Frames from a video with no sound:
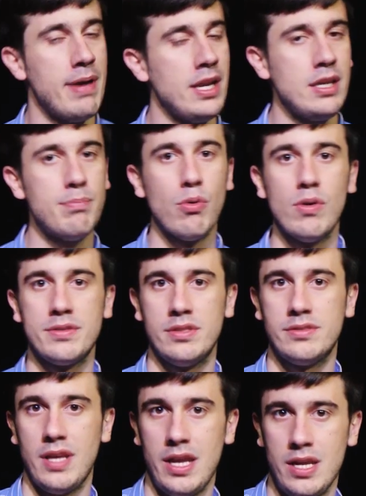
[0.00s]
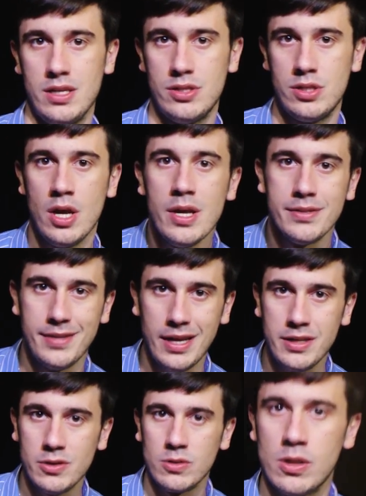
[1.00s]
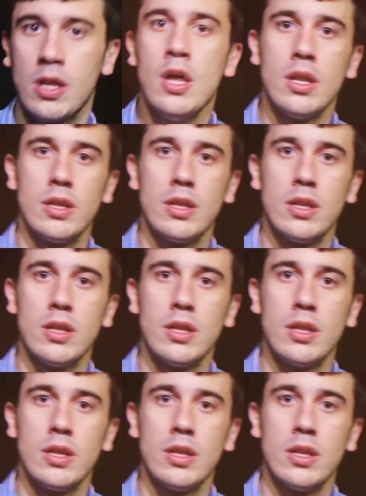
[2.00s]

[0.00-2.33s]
many boys his age, Daniel